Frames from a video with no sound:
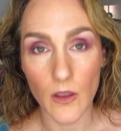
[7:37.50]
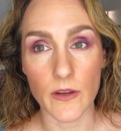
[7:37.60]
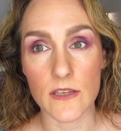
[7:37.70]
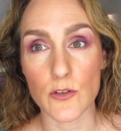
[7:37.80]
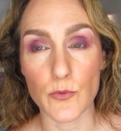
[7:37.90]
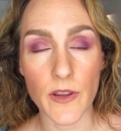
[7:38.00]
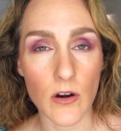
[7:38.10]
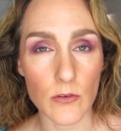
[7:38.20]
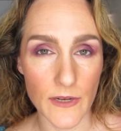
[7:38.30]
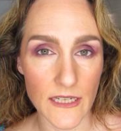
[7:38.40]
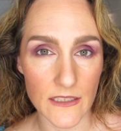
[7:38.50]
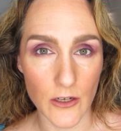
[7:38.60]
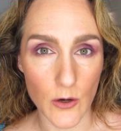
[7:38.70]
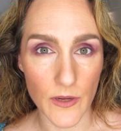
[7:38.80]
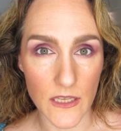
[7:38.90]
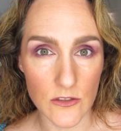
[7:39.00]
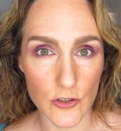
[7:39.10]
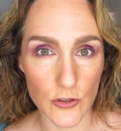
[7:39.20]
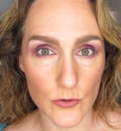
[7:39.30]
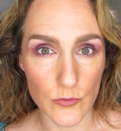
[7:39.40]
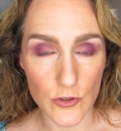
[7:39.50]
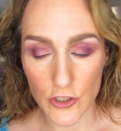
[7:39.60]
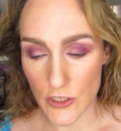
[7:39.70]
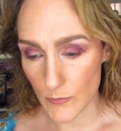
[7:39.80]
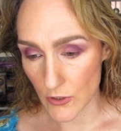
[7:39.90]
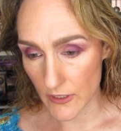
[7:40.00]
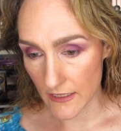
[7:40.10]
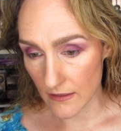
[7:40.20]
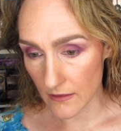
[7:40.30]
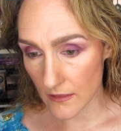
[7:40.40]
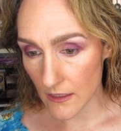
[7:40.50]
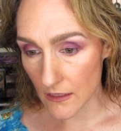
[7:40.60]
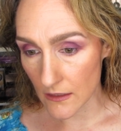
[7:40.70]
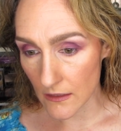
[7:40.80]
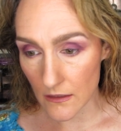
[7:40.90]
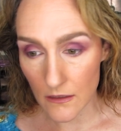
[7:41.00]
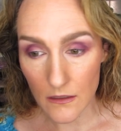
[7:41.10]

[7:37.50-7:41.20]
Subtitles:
Okay, so we are ready to go into shimmer, and I think